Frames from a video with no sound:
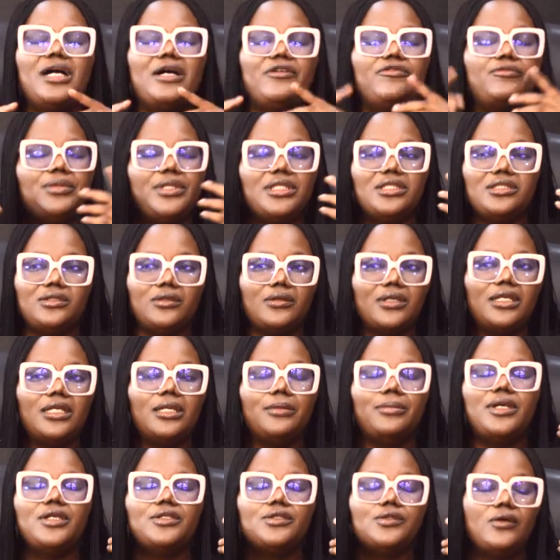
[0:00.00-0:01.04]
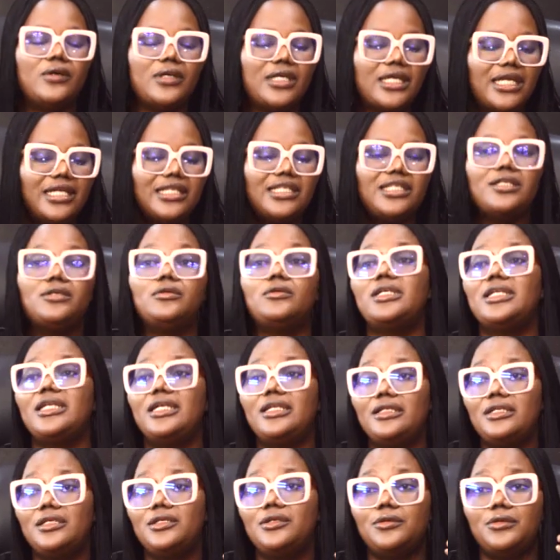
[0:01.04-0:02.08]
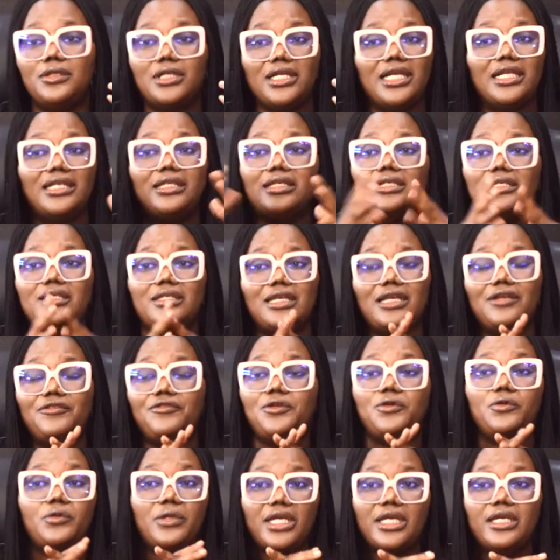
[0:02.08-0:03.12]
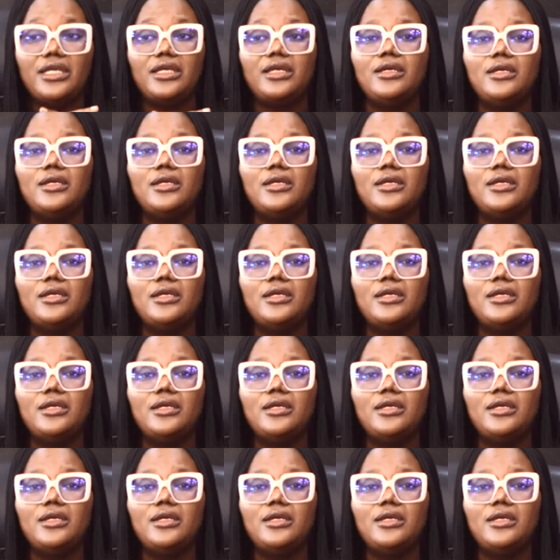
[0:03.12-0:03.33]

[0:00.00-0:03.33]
have been talking about organic everywhere.